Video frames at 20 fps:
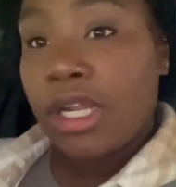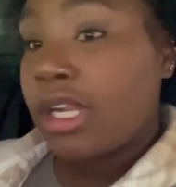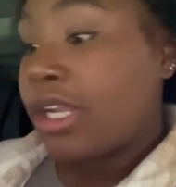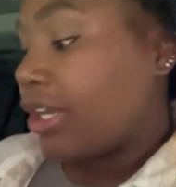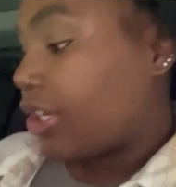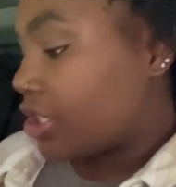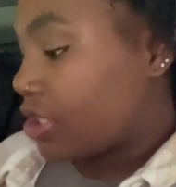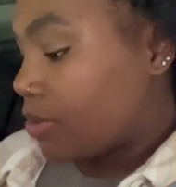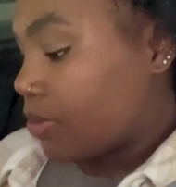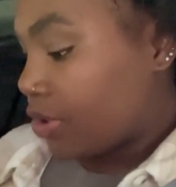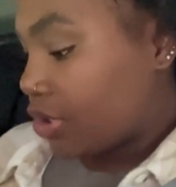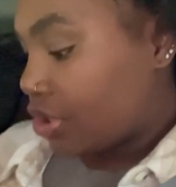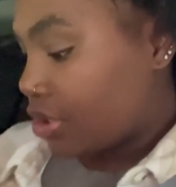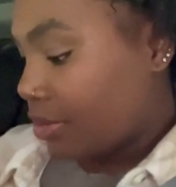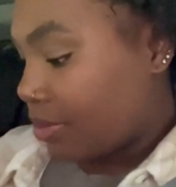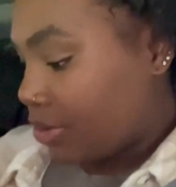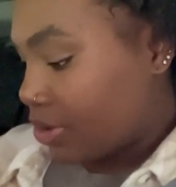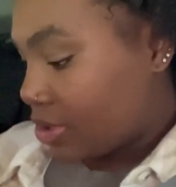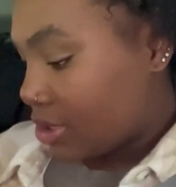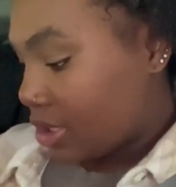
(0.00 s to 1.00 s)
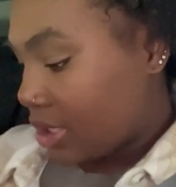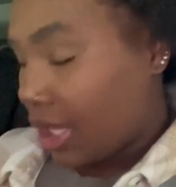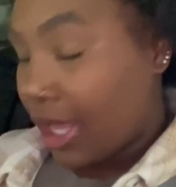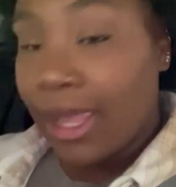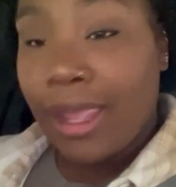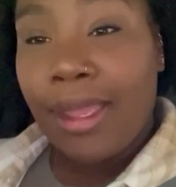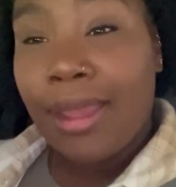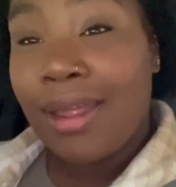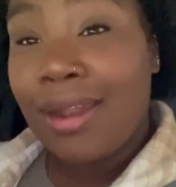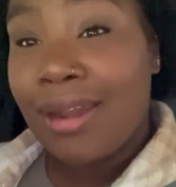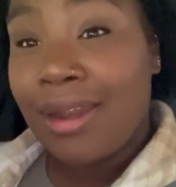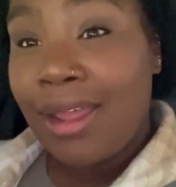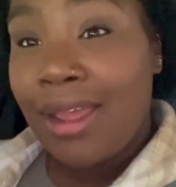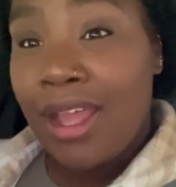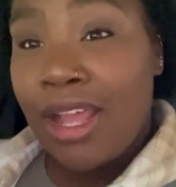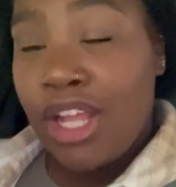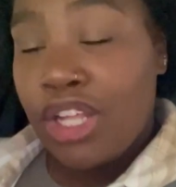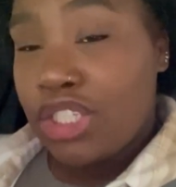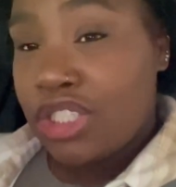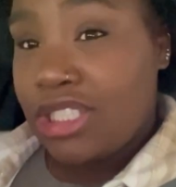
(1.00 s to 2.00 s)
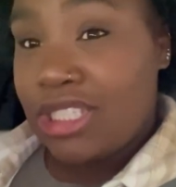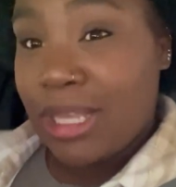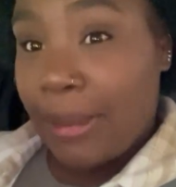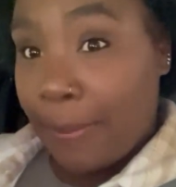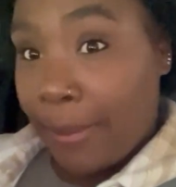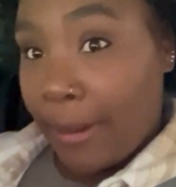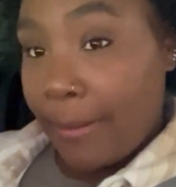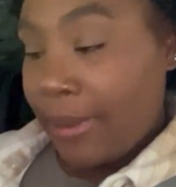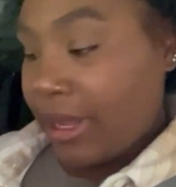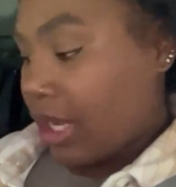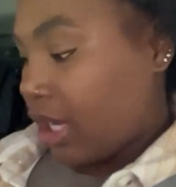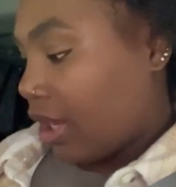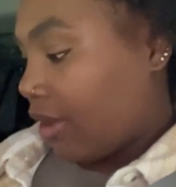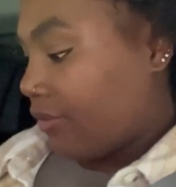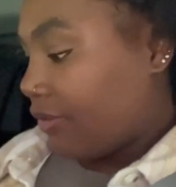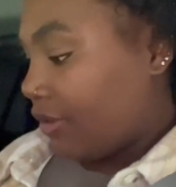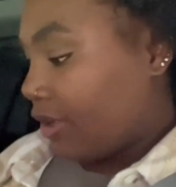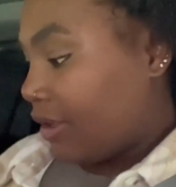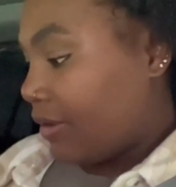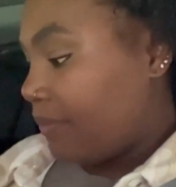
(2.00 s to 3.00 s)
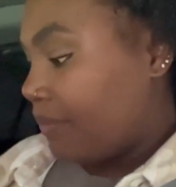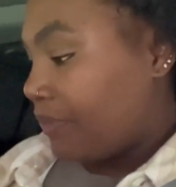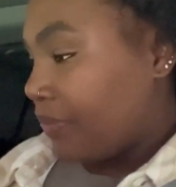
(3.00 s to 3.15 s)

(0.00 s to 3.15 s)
here's some worship music and sip on my coffee.